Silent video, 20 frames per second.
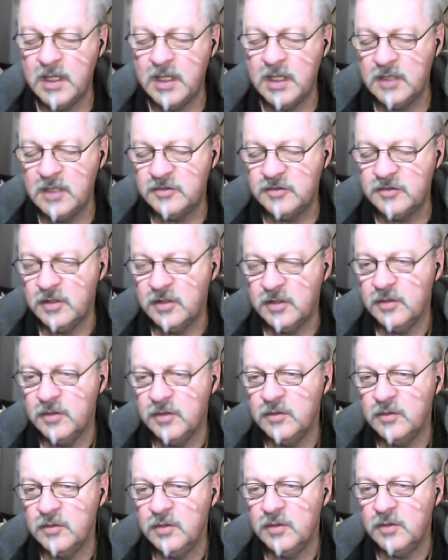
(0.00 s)
So
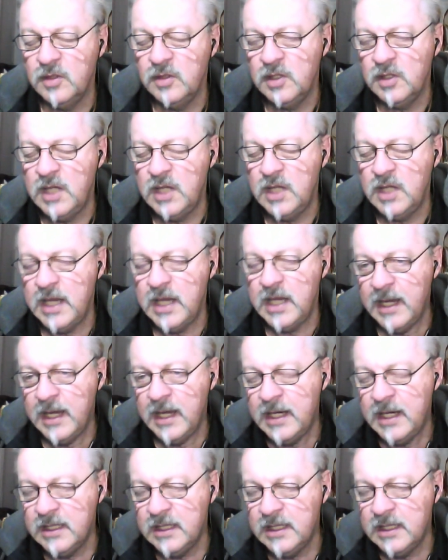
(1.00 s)

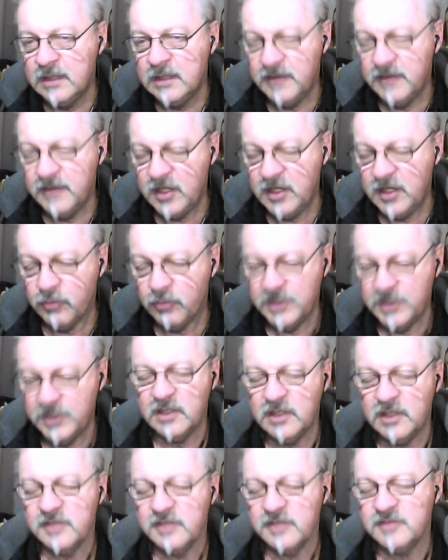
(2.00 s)
then I
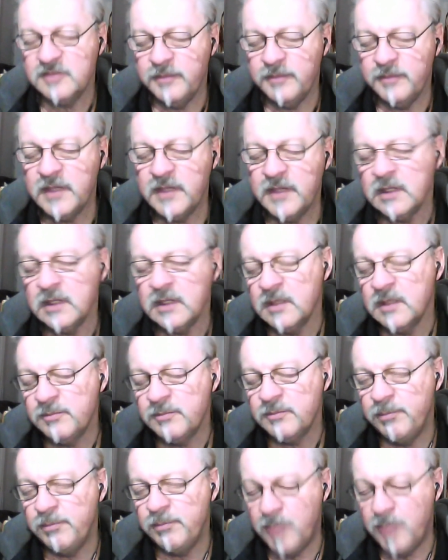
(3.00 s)
realized something, that
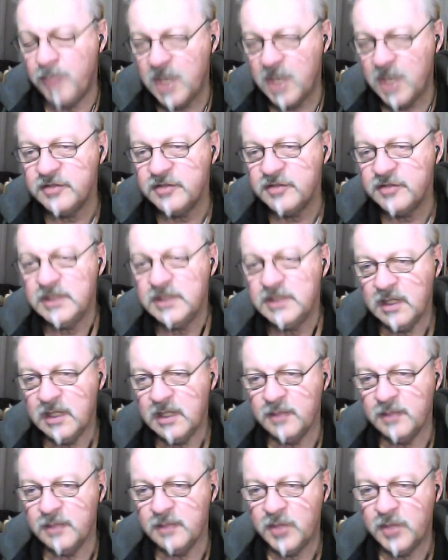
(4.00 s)
by doing
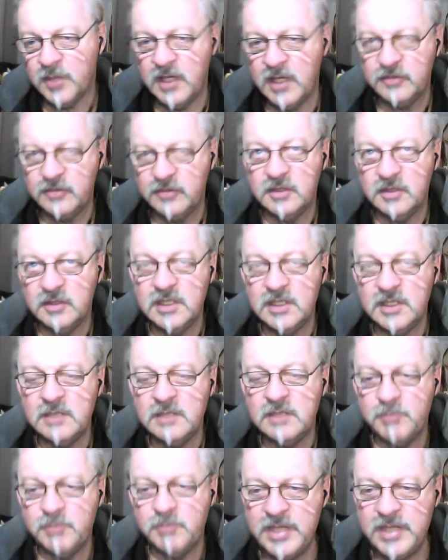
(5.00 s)
that, by actually
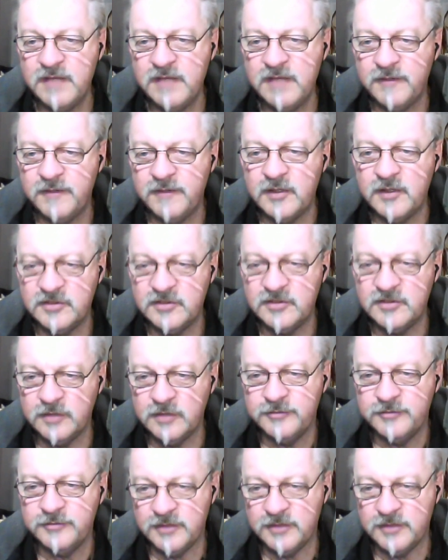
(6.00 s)
being very
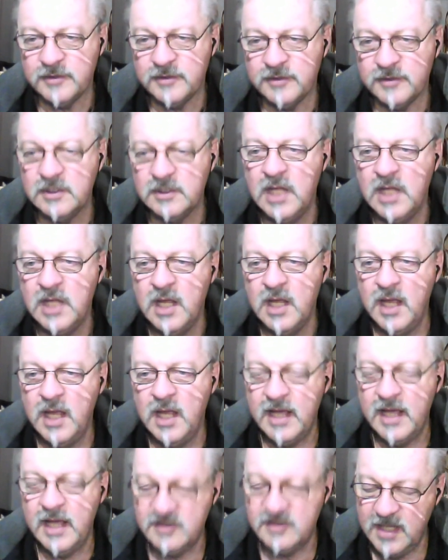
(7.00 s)
self-driven
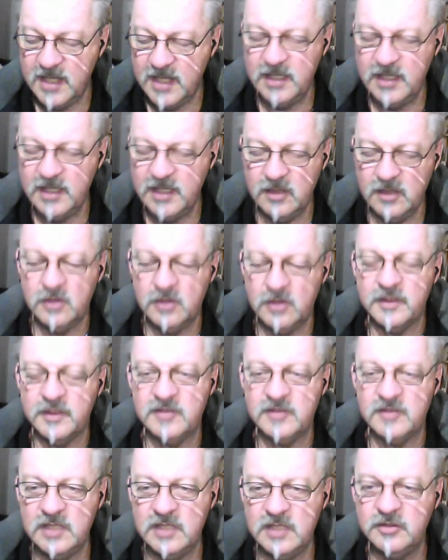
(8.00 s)
and taking on the
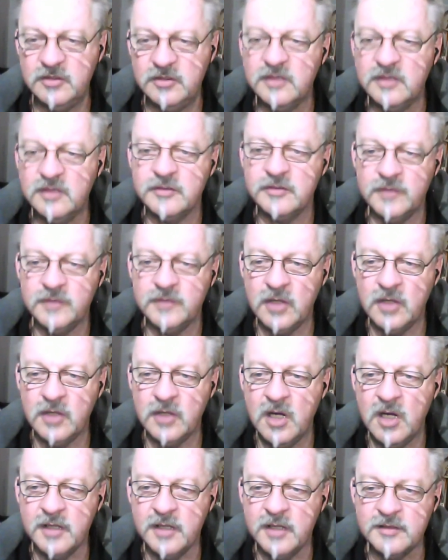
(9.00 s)
teachings of your
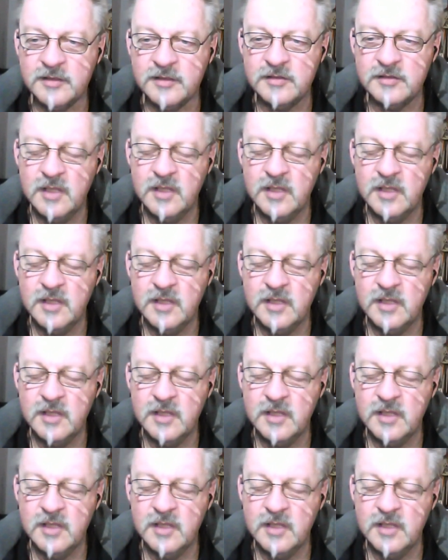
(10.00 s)
guides,